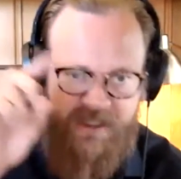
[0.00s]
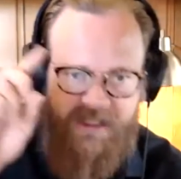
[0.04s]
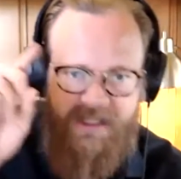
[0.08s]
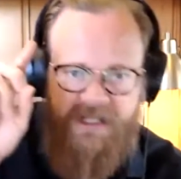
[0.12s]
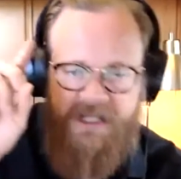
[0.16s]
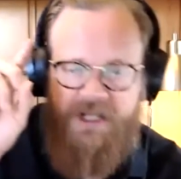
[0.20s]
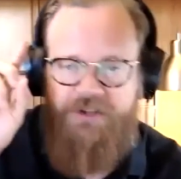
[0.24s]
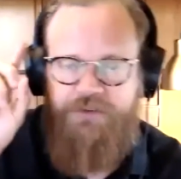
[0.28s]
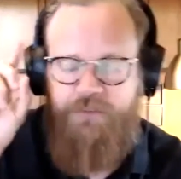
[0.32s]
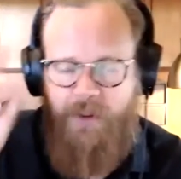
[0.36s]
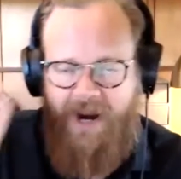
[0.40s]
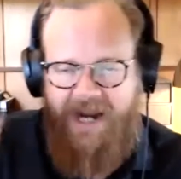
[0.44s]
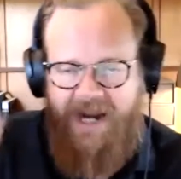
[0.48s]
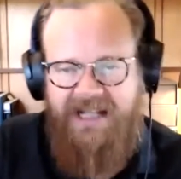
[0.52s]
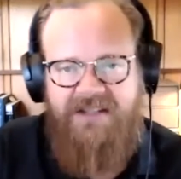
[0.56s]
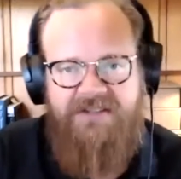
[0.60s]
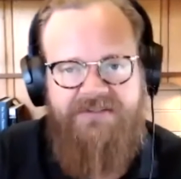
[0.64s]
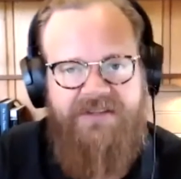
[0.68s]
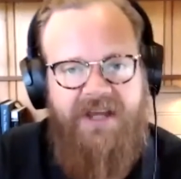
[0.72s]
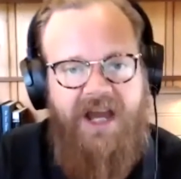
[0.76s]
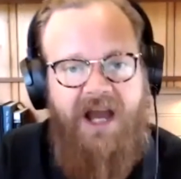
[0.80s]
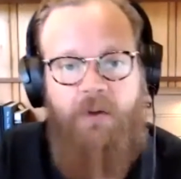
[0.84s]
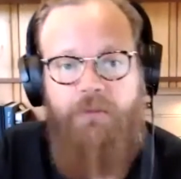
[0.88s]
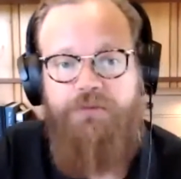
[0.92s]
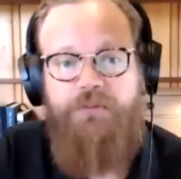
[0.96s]
His writing
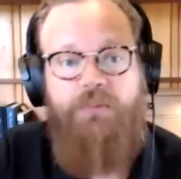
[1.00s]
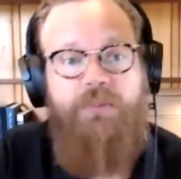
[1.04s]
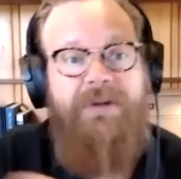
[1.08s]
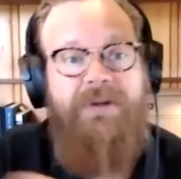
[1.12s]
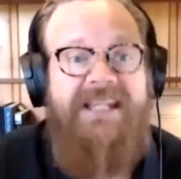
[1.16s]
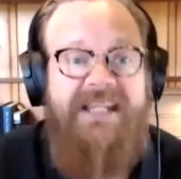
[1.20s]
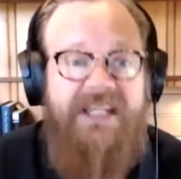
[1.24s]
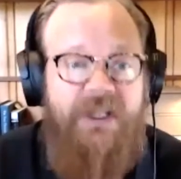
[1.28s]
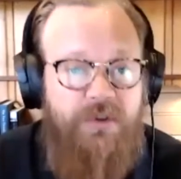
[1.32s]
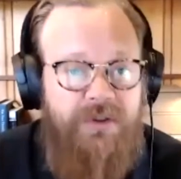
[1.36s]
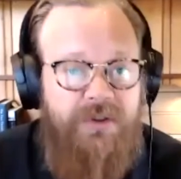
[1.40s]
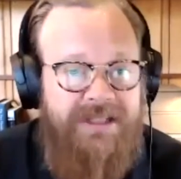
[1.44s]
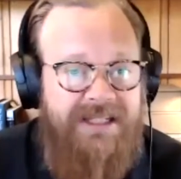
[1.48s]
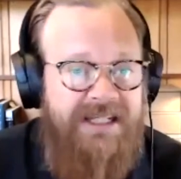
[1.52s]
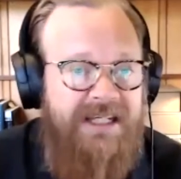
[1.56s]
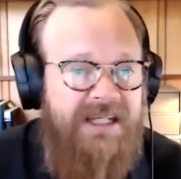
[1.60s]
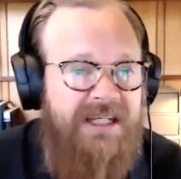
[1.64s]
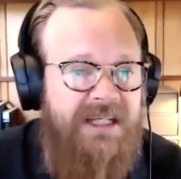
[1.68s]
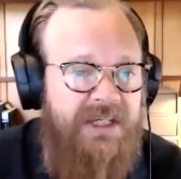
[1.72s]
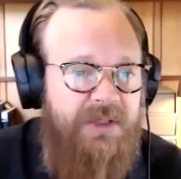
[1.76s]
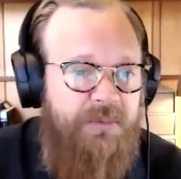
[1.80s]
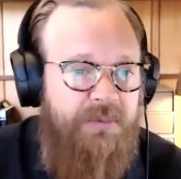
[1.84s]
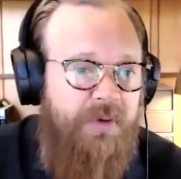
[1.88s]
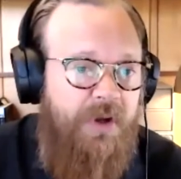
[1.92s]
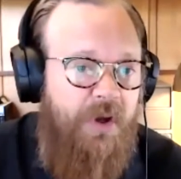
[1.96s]
style was really unique.
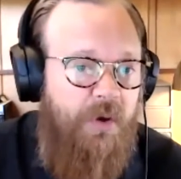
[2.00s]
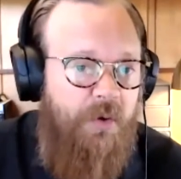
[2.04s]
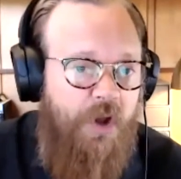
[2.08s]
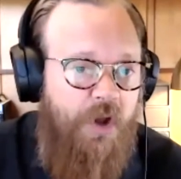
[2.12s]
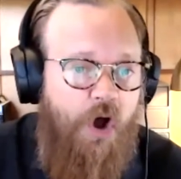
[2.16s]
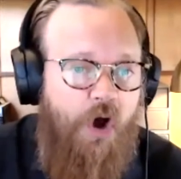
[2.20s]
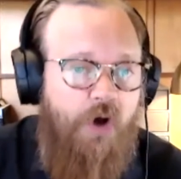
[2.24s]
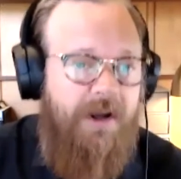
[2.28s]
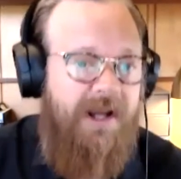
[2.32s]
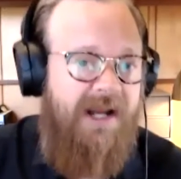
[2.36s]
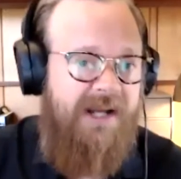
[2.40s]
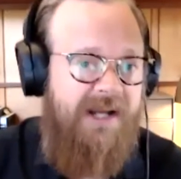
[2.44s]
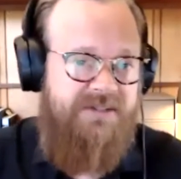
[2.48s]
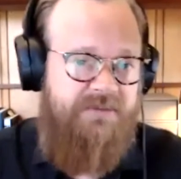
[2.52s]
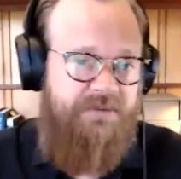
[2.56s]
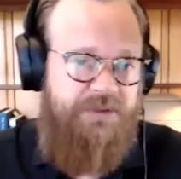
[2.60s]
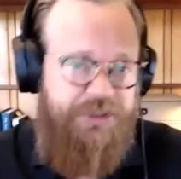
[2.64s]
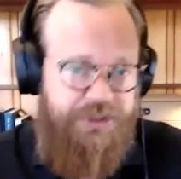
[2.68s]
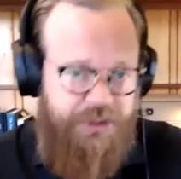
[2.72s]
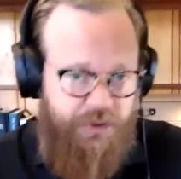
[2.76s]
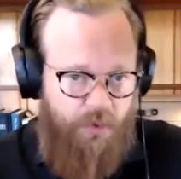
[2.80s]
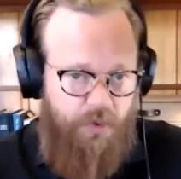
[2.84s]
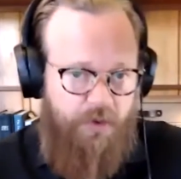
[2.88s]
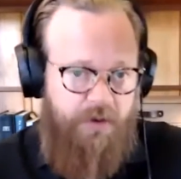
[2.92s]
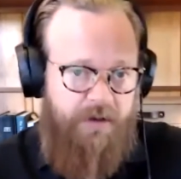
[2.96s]
He wrote all kinds of
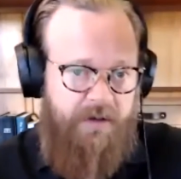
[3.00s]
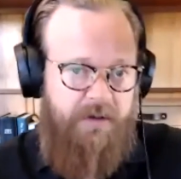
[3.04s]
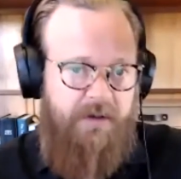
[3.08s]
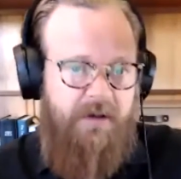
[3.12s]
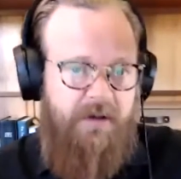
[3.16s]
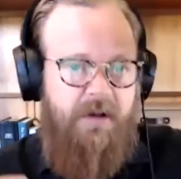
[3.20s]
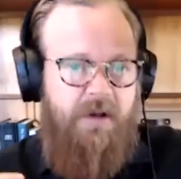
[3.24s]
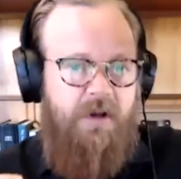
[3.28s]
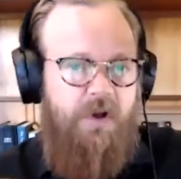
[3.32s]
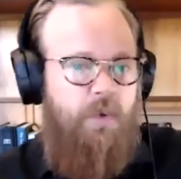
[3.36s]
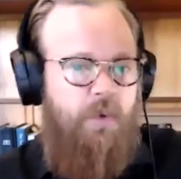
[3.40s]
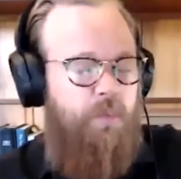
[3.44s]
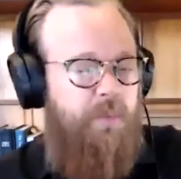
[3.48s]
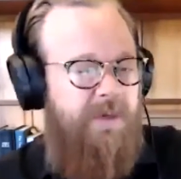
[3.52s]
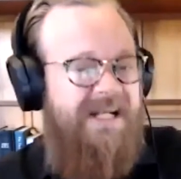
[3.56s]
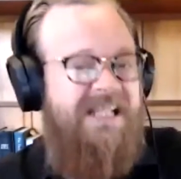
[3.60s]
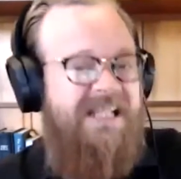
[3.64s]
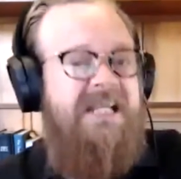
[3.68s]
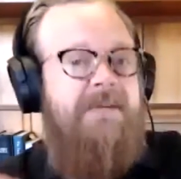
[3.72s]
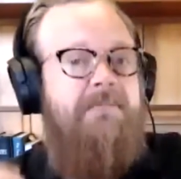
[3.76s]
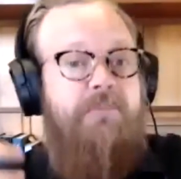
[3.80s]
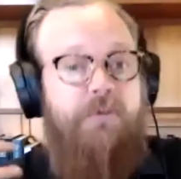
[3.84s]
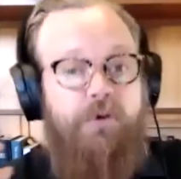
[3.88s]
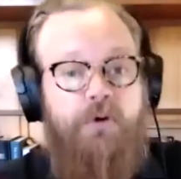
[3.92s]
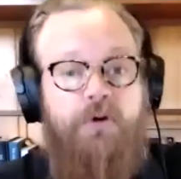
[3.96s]
short, really
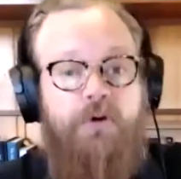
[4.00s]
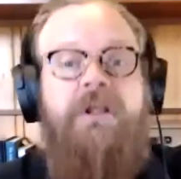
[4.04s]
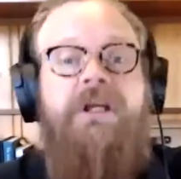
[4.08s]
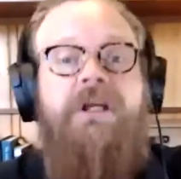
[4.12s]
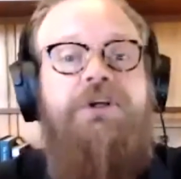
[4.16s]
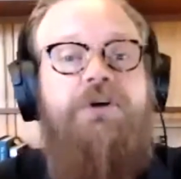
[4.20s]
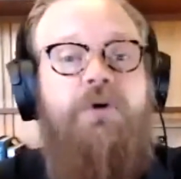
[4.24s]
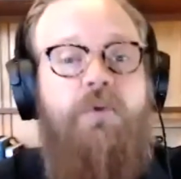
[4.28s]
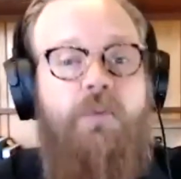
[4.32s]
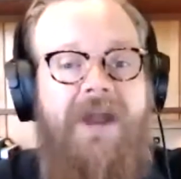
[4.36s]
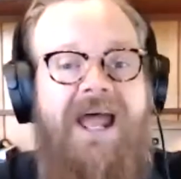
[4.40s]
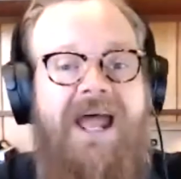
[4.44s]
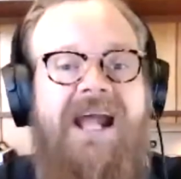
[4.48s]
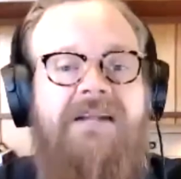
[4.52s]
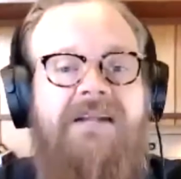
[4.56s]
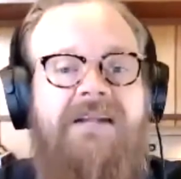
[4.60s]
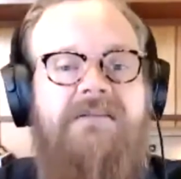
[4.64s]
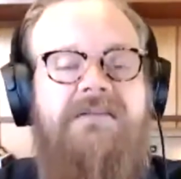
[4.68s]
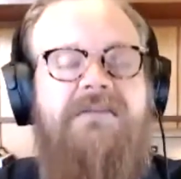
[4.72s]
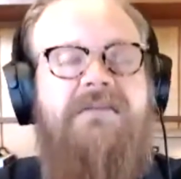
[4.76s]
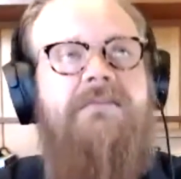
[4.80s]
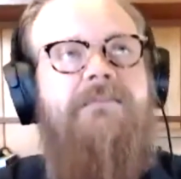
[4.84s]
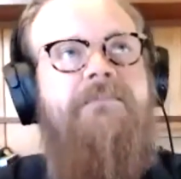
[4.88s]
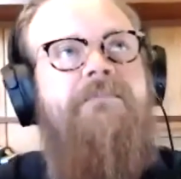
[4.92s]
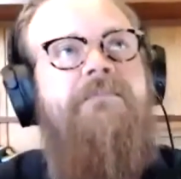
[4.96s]
brutally direct,
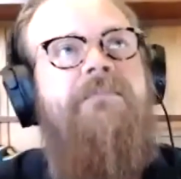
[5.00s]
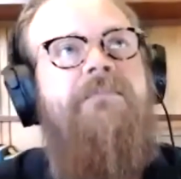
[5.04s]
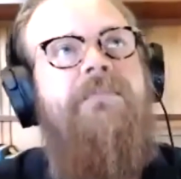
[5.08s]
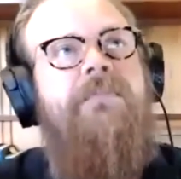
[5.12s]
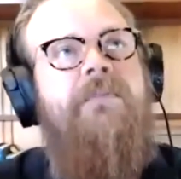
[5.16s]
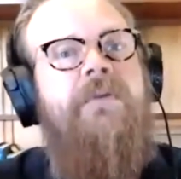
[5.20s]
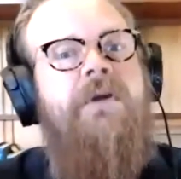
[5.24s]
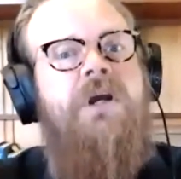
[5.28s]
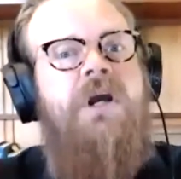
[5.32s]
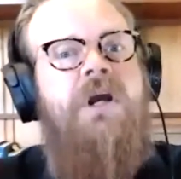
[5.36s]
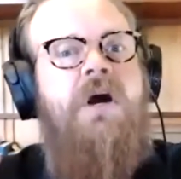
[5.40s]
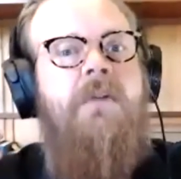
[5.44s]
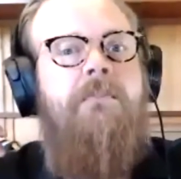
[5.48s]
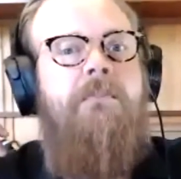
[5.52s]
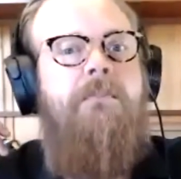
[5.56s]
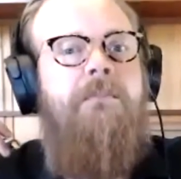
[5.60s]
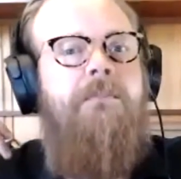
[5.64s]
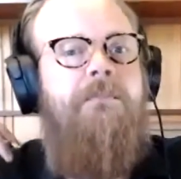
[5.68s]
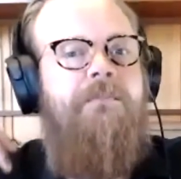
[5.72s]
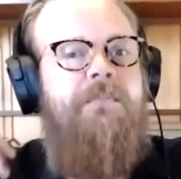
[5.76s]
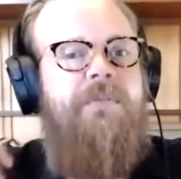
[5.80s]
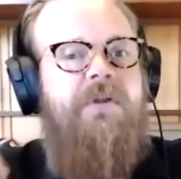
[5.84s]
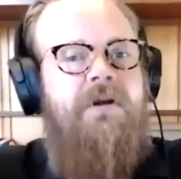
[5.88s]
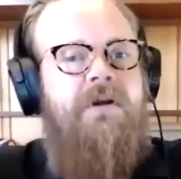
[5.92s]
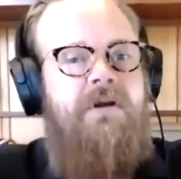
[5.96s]

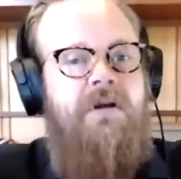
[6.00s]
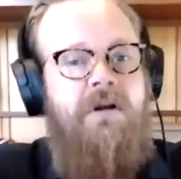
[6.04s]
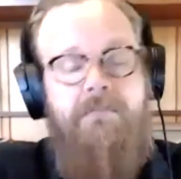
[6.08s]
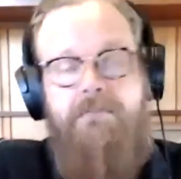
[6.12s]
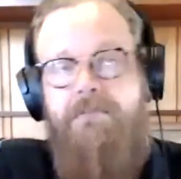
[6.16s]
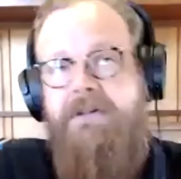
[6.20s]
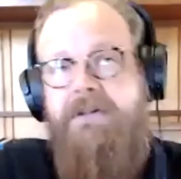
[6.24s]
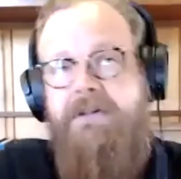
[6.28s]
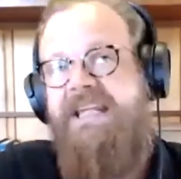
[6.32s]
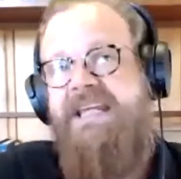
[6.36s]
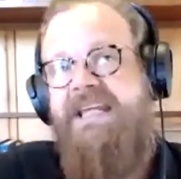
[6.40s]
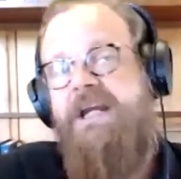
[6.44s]
completely